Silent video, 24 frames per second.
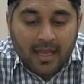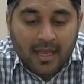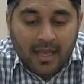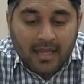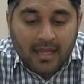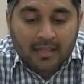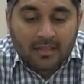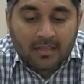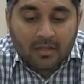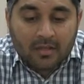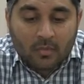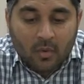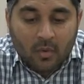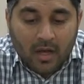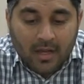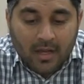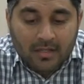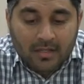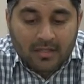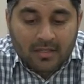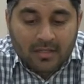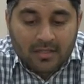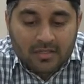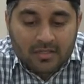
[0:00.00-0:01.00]
one
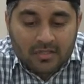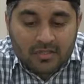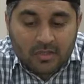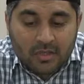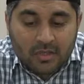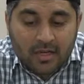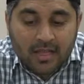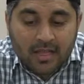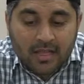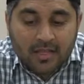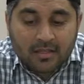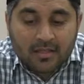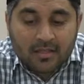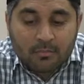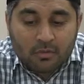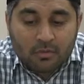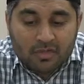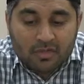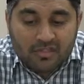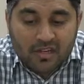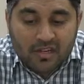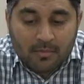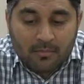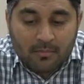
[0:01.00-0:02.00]
concerning the
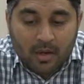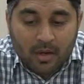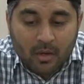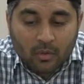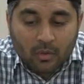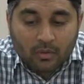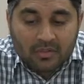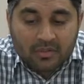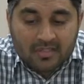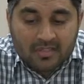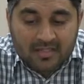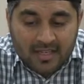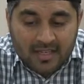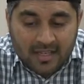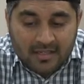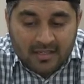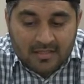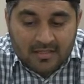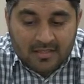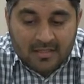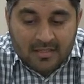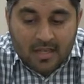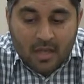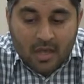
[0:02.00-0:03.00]
Muslim Maud,
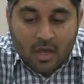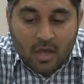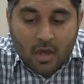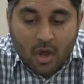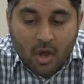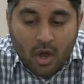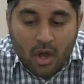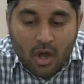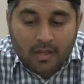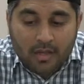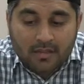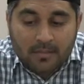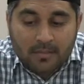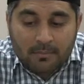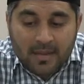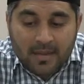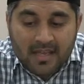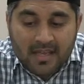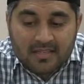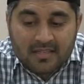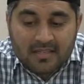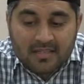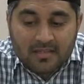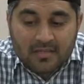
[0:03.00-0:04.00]
since on the
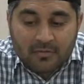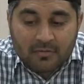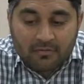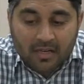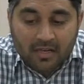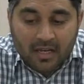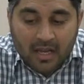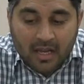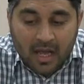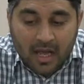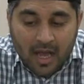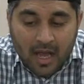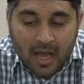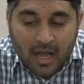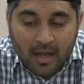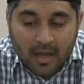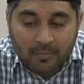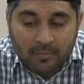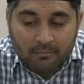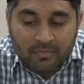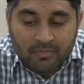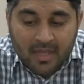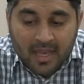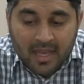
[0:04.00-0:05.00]
basis of
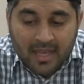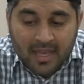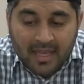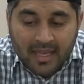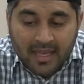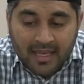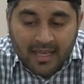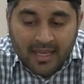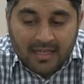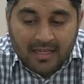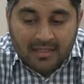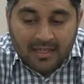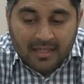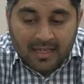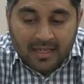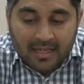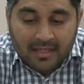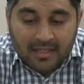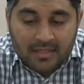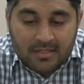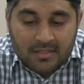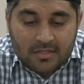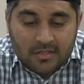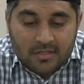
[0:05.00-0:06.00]
ilham, it
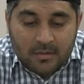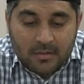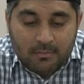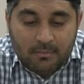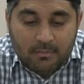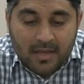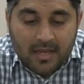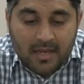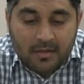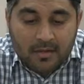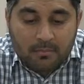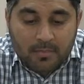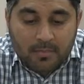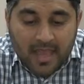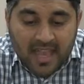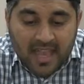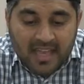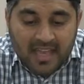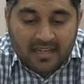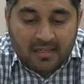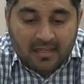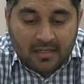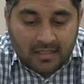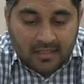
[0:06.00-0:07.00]
is been
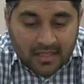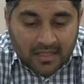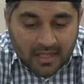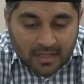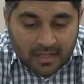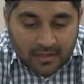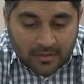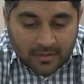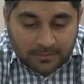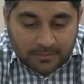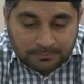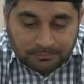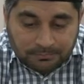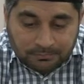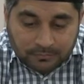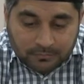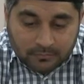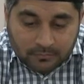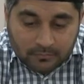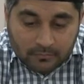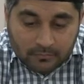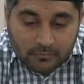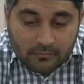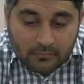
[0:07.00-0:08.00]
made clear
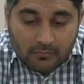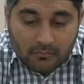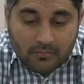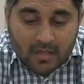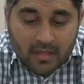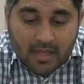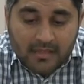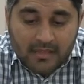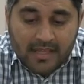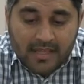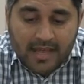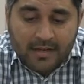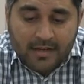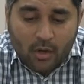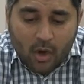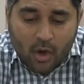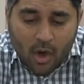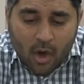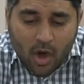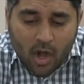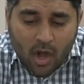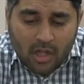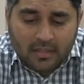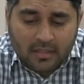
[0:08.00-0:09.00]
that
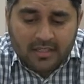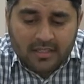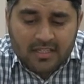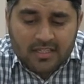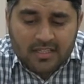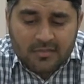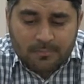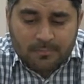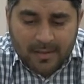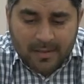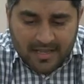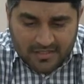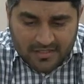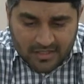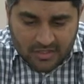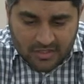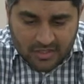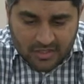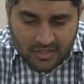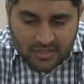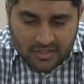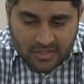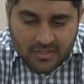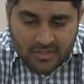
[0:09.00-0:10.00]
all these
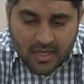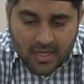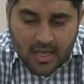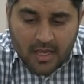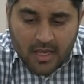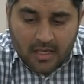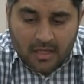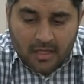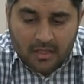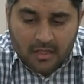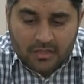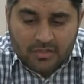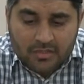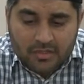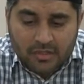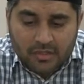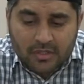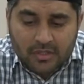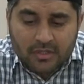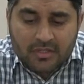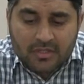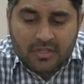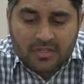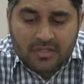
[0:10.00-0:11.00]
passages
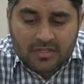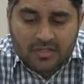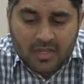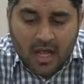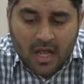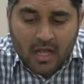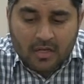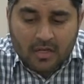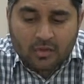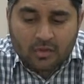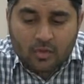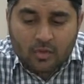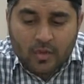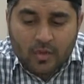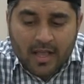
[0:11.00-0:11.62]
concern the son who has